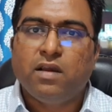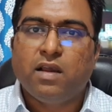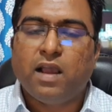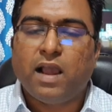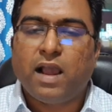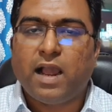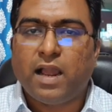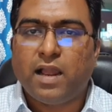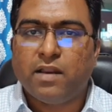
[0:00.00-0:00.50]

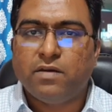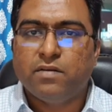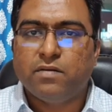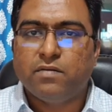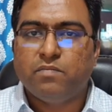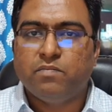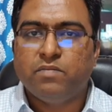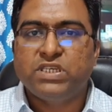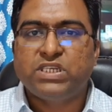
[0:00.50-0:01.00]
And
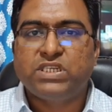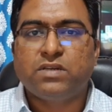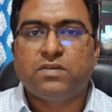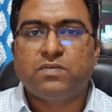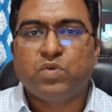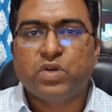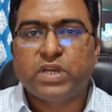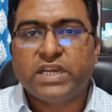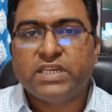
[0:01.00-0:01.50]
Mr.
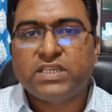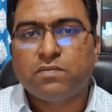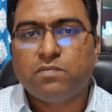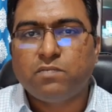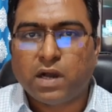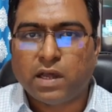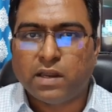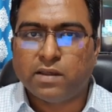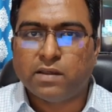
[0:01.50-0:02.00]
Mukesh
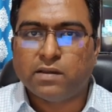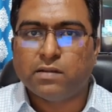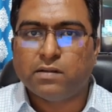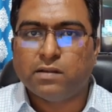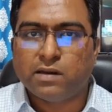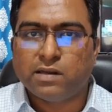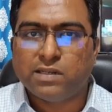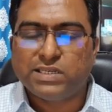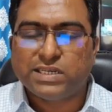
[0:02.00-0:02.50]
Ambani,
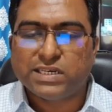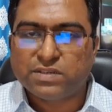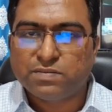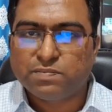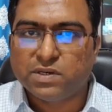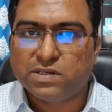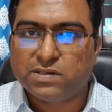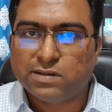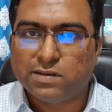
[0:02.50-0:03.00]
the richest
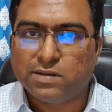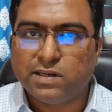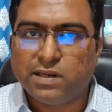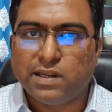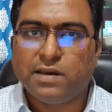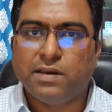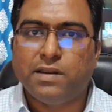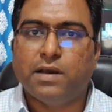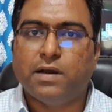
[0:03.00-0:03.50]
person in
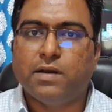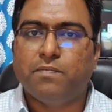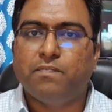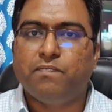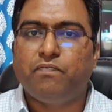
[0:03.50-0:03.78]
India,